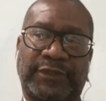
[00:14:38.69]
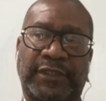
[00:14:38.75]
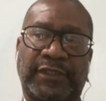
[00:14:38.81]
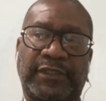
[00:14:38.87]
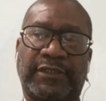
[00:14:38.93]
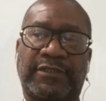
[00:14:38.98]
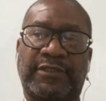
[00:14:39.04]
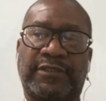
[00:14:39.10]

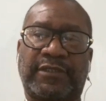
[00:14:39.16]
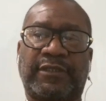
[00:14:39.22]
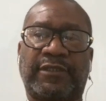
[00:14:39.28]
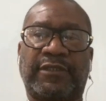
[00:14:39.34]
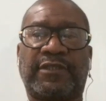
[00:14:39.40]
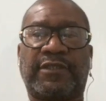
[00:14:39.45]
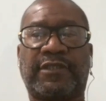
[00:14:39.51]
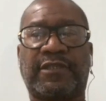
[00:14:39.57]
and could
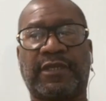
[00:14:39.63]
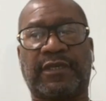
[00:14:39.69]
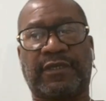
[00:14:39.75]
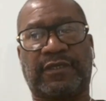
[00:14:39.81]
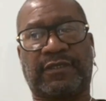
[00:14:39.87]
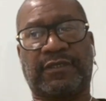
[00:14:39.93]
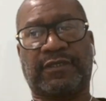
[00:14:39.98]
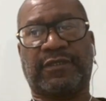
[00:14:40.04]
see and
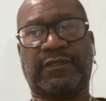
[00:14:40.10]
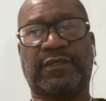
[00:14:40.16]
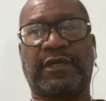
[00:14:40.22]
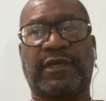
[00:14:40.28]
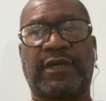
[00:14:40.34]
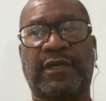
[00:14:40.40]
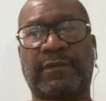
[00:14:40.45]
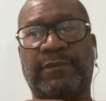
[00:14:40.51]
think,
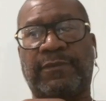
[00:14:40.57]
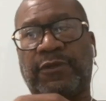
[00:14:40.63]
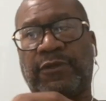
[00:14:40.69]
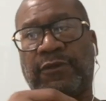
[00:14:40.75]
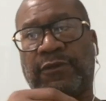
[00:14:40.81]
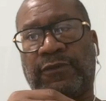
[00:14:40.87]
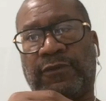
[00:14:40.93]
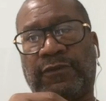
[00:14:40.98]
I am
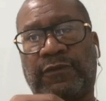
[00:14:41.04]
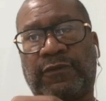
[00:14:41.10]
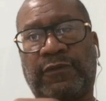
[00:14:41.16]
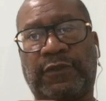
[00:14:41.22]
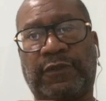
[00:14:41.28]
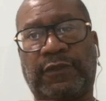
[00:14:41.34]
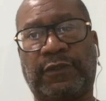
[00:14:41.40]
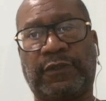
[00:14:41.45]
you,
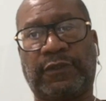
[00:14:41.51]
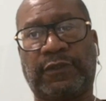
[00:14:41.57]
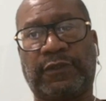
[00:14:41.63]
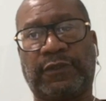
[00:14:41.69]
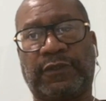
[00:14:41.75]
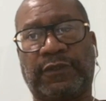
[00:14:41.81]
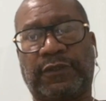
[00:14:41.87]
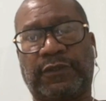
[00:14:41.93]

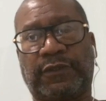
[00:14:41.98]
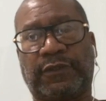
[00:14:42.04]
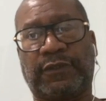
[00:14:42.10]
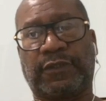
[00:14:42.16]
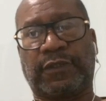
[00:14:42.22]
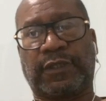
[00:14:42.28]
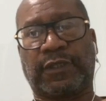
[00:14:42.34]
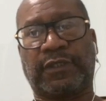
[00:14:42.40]

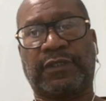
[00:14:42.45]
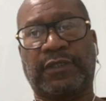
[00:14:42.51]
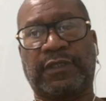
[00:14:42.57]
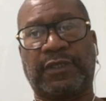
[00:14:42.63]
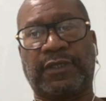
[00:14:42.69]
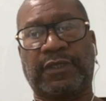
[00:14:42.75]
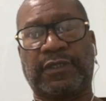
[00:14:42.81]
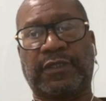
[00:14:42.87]
I
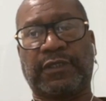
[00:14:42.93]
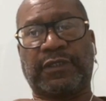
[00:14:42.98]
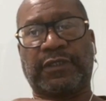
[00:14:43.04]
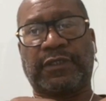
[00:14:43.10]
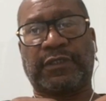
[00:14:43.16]
think